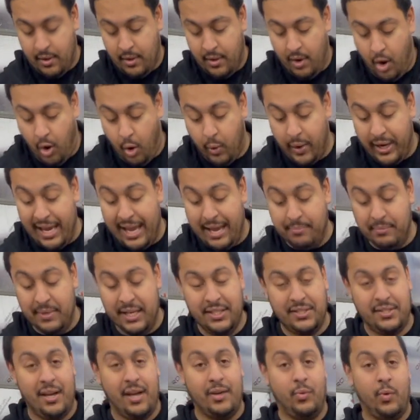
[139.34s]
OEM
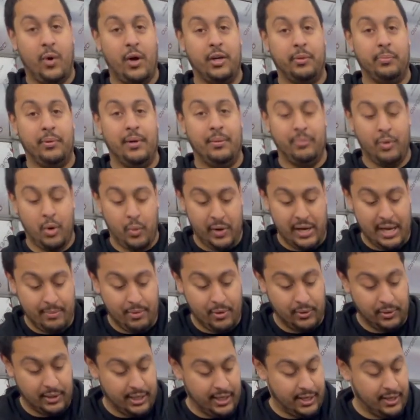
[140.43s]
Nissan water pump, OEM
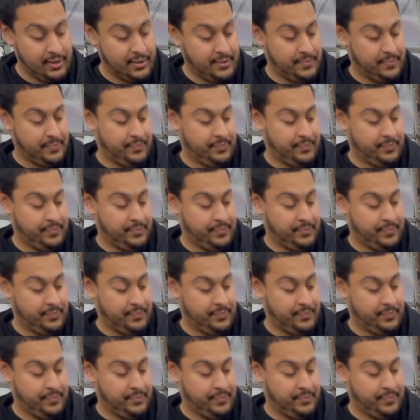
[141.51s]
only.